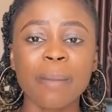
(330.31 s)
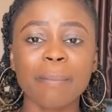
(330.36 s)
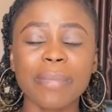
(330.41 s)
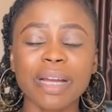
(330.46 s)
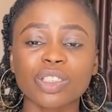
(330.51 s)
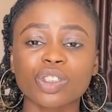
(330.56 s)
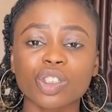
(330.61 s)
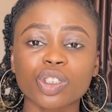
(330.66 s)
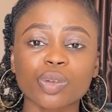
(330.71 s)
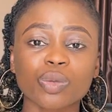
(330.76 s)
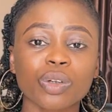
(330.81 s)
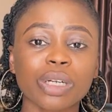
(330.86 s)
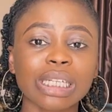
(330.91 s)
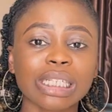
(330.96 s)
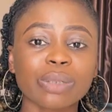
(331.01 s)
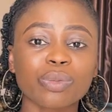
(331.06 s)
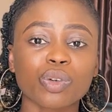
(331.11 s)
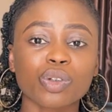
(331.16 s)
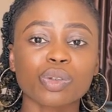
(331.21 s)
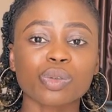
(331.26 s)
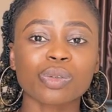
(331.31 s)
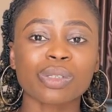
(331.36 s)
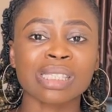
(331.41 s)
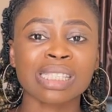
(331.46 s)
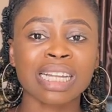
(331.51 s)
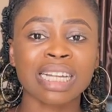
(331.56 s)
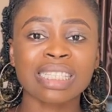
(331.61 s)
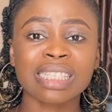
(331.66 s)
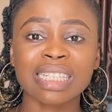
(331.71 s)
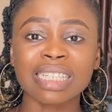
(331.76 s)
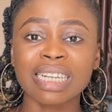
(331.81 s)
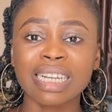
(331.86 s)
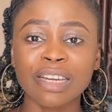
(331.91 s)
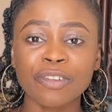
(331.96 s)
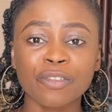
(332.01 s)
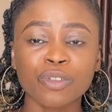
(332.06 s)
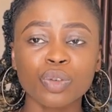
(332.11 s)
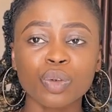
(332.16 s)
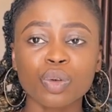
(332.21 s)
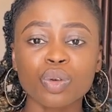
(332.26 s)
My church wedding was to start
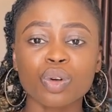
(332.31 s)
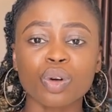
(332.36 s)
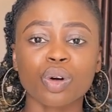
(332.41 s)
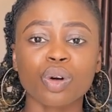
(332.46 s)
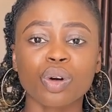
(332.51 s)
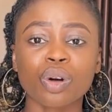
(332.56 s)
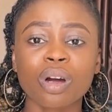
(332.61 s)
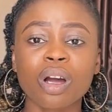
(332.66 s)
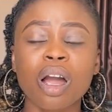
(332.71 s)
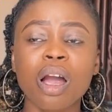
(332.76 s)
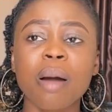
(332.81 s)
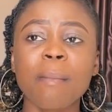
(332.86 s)
11 o'clock.